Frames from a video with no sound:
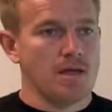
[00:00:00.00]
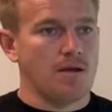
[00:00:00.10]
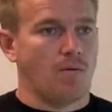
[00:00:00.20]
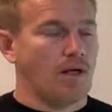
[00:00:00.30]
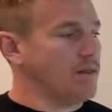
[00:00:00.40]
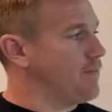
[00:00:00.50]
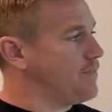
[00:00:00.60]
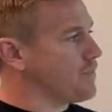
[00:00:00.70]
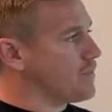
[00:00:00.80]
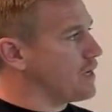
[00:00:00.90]
Well,
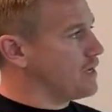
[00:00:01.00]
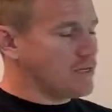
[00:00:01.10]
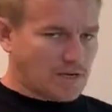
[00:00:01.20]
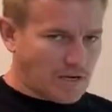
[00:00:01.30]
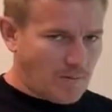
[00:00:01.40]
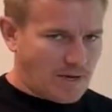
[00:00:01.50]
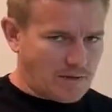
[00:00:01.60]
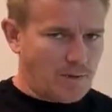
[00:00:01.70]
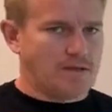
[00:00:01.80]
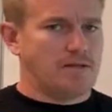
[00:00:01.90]
it slightly makes the
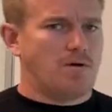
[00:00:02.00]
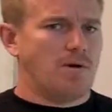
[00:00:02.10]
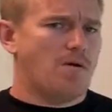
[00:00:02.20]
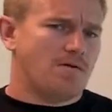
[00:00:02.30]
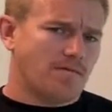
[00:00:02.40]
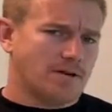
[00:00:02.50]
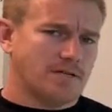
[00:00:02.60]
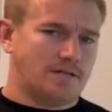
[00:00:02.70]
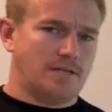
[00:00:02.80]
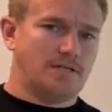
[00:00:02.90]
person ill, but only very
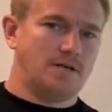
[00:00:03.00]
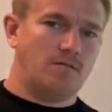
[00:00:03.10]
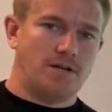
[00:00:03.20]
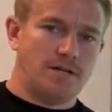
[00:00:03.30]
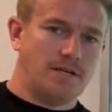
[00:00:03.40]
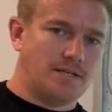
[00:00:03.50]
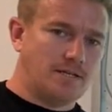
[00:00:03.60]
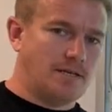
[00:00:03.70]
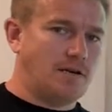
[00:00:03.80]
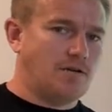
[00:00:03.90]
slightly. So what it does
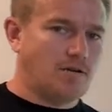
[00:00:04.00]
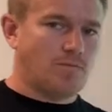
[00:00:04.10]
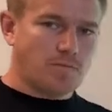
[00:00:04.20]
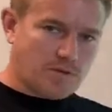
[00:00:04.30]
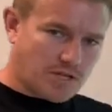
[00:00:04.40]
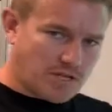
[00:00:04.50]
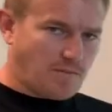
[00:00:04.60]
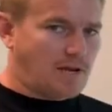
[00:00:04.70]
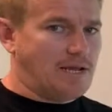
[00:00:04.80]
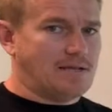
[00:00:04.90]
is
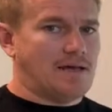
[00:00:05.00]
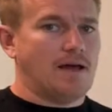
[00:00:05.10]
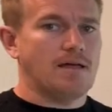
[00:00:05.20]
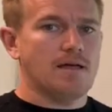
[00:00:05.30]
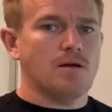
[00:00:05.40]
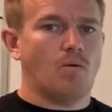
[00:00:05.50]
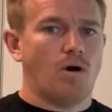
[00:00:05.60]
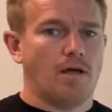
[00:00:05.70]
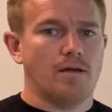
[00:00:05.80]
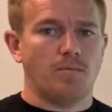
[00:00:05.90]
stimulates that
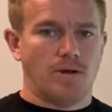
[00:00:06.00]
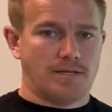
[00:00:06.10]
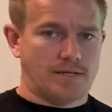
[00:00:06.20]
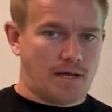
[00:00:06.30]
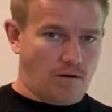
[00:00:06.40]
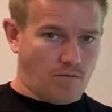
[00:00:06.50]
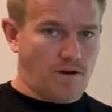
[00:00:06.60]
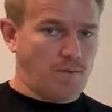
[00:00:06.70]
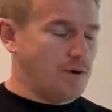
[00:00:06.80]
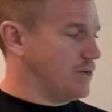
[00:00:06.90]
white blood cell
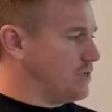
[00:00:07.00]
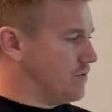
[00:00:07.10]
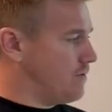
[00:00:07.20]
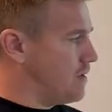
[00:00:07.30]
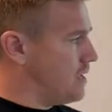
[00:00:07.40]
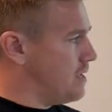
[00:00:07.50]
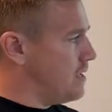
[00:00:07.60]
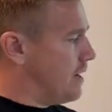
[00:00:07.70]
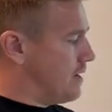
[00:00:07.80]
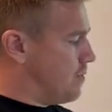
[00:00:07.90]
reproduction of
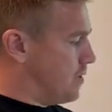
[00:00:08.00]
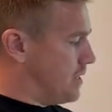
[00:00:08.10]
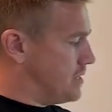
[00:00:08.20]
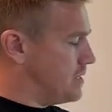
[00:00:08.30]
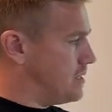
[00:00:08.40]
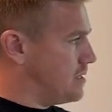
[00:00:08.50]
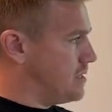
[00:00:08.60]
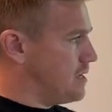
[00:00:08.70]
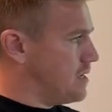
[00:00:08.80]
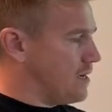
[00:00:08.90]
antibodies.
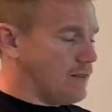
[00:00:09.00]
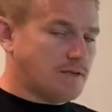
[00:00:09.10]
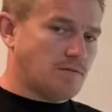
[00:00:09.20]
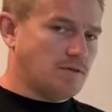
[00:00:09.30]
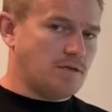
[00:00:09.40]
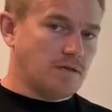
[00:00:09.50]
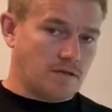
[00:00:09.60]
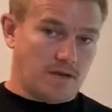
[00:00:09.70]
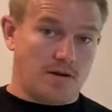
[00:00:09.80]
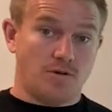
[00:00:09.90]
Now this was
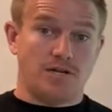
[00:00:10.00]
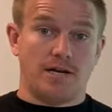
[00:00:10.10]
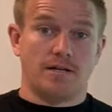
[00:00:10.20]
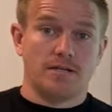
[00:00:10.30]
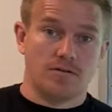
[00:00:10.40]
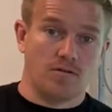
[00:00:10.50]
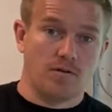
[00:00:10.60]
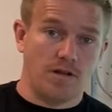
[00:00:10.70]
the Edward Jenner story.